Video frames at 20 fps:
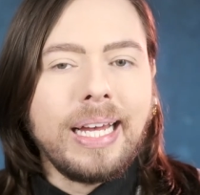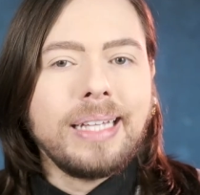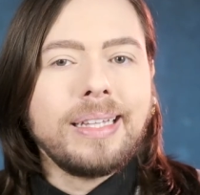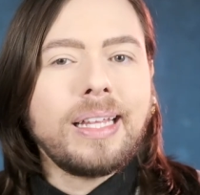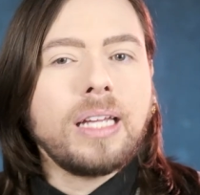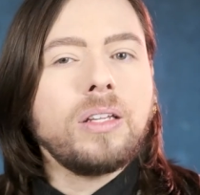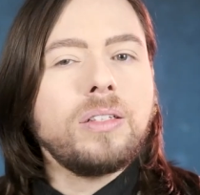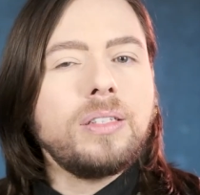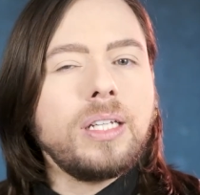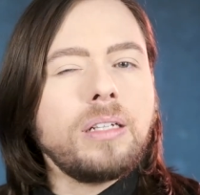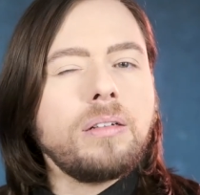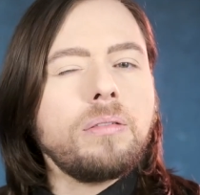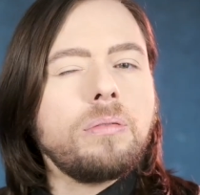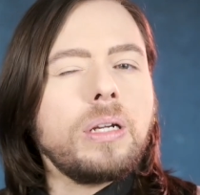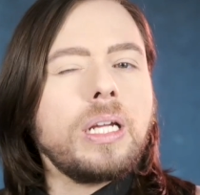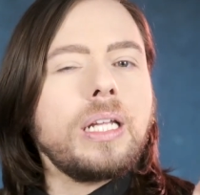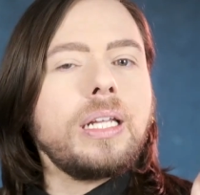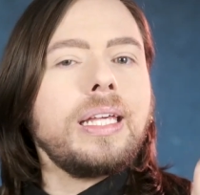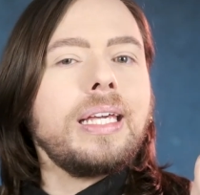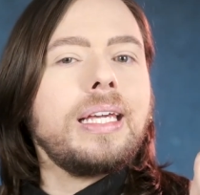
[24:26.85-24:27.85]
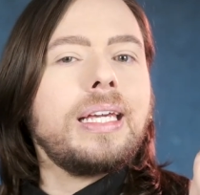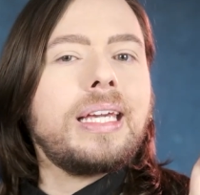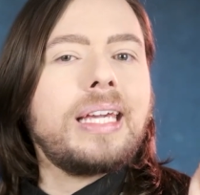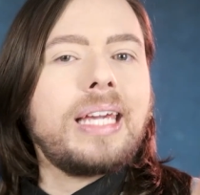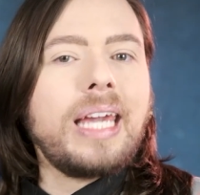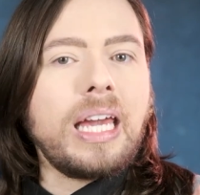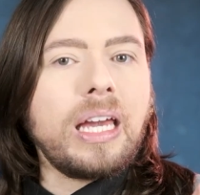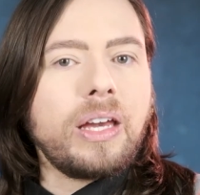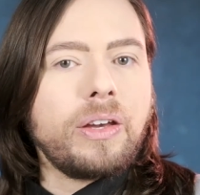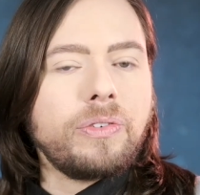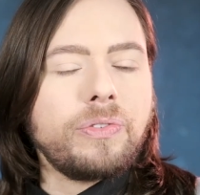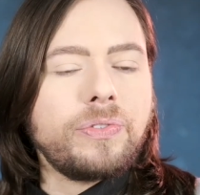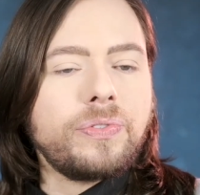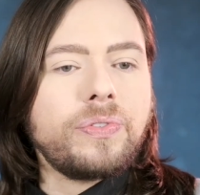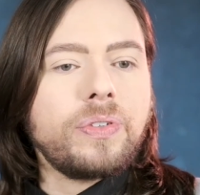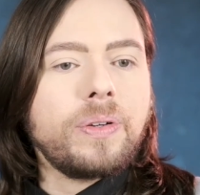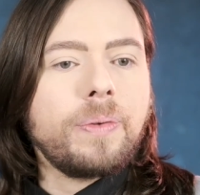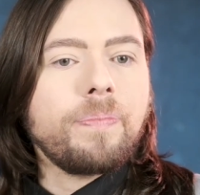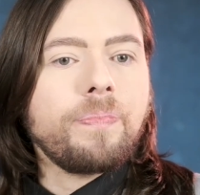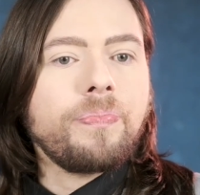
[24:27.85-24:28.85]
that you didn't really
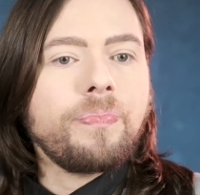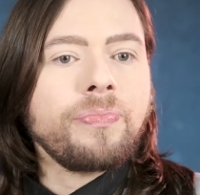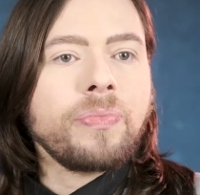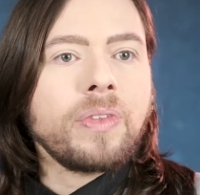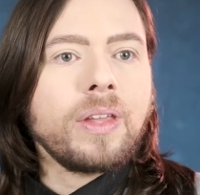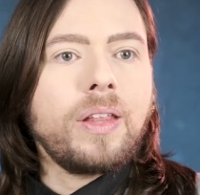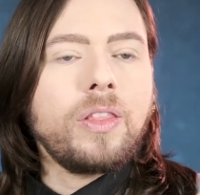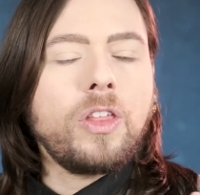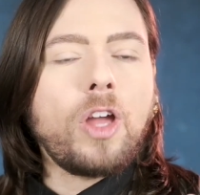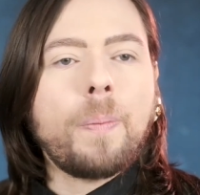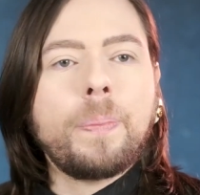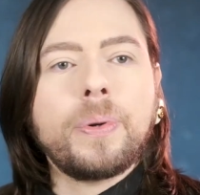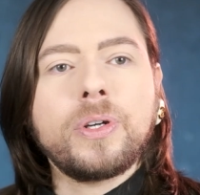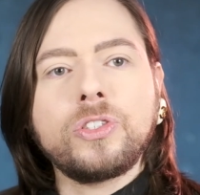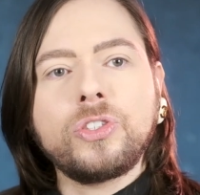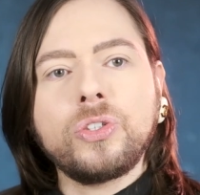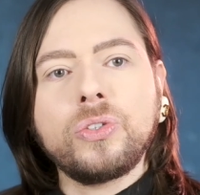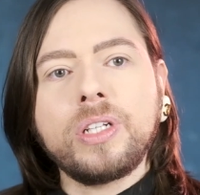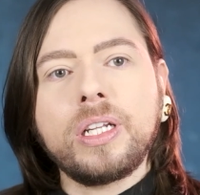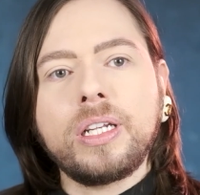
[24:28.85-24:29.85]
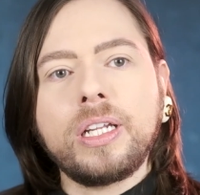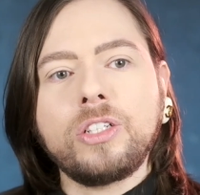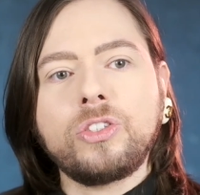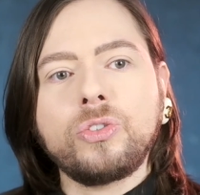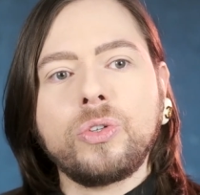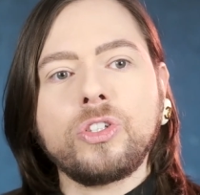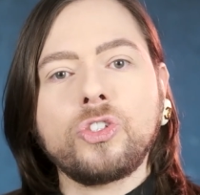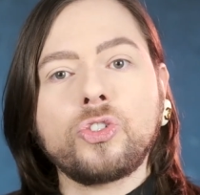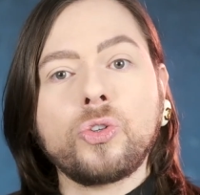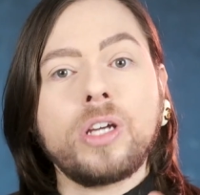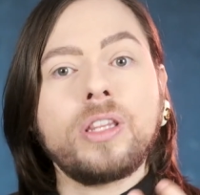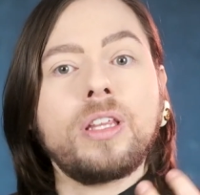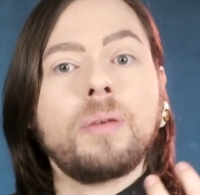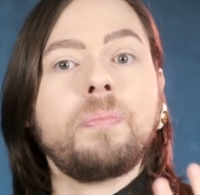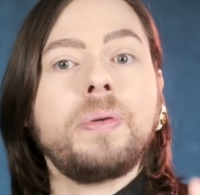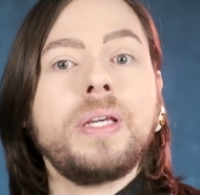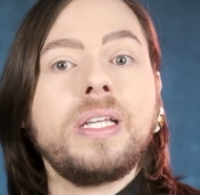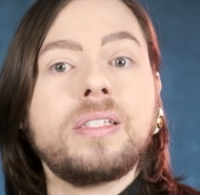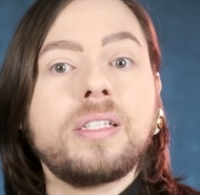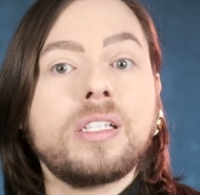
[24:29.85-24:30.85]
give the opportunity to enjoy the
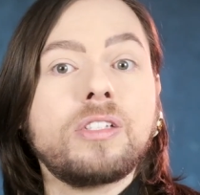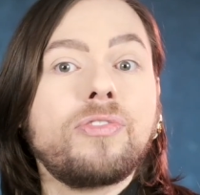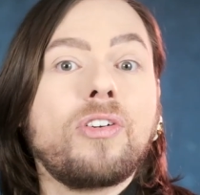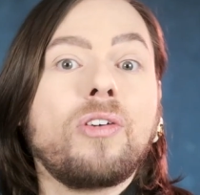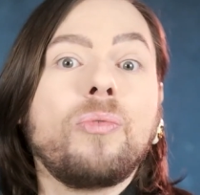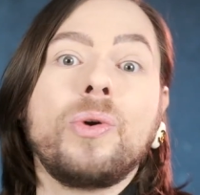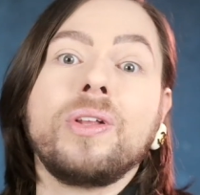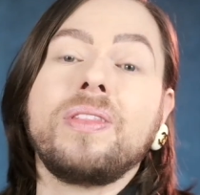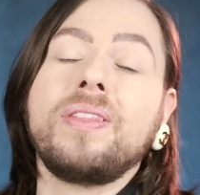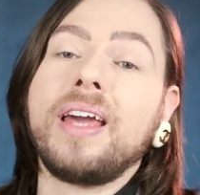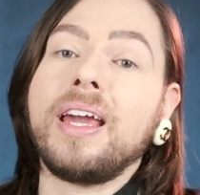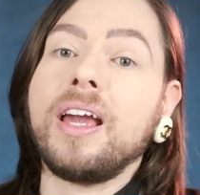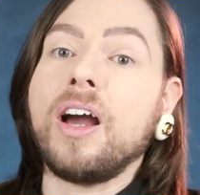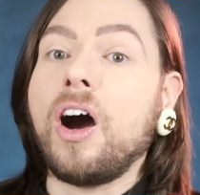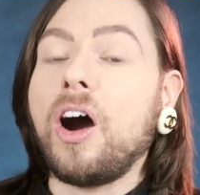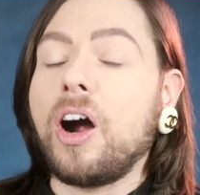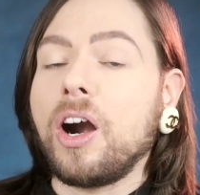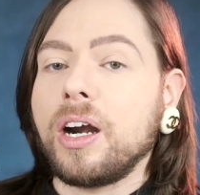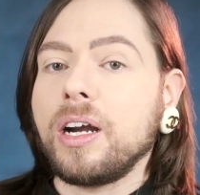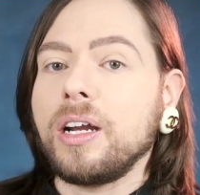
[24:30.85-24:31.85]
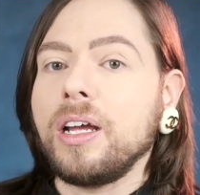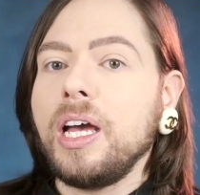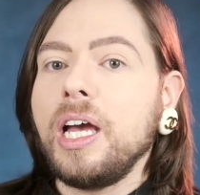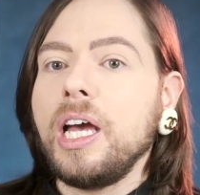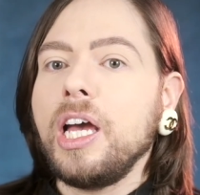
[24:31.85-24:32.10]
pieces for what they are.